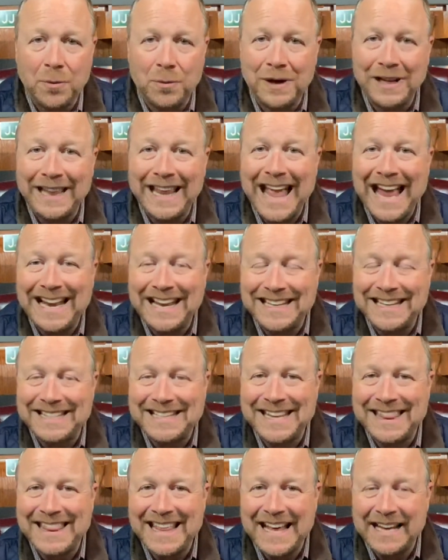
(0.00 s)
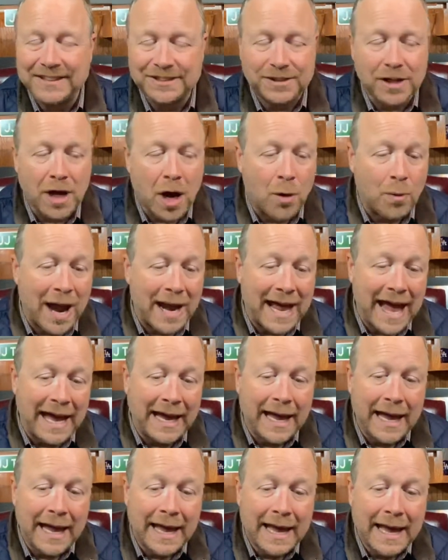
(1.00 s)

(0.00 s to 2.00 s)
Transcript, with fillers: related to this. All right. Hey,